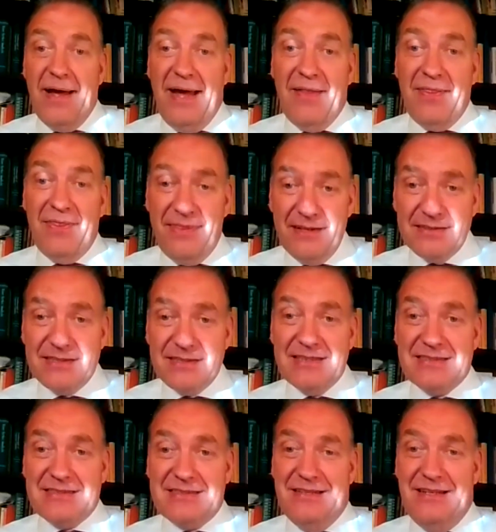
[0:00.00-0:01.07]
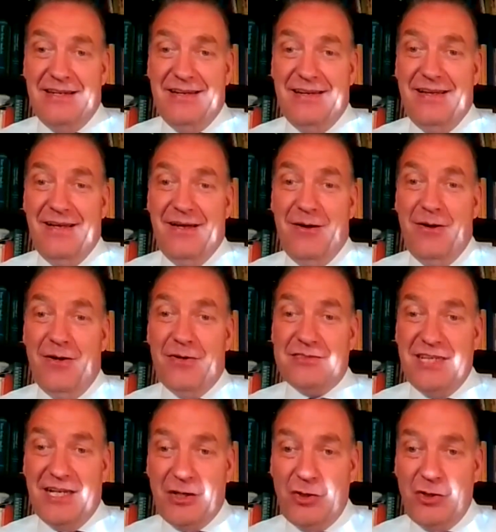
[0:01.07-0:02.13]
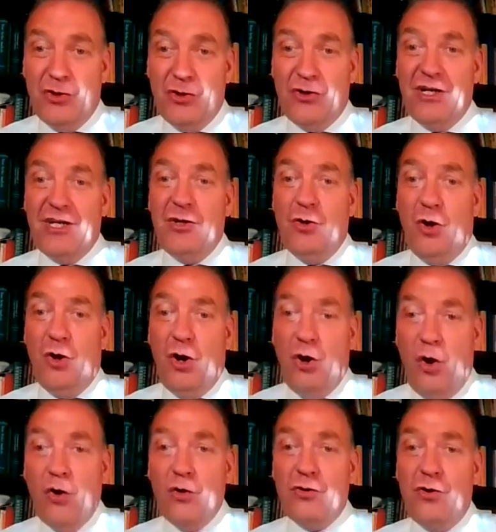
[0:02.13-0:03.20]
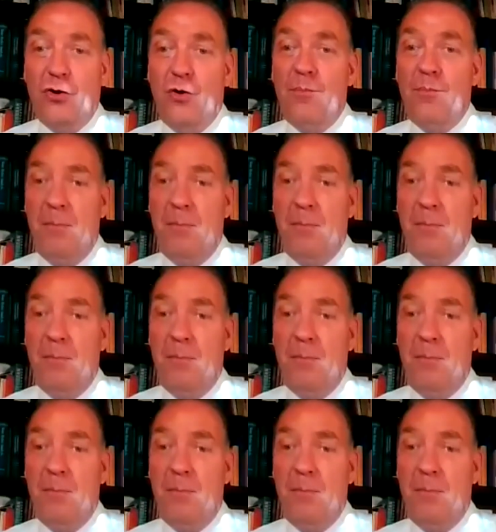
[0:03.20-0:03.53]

and this is securing your long-term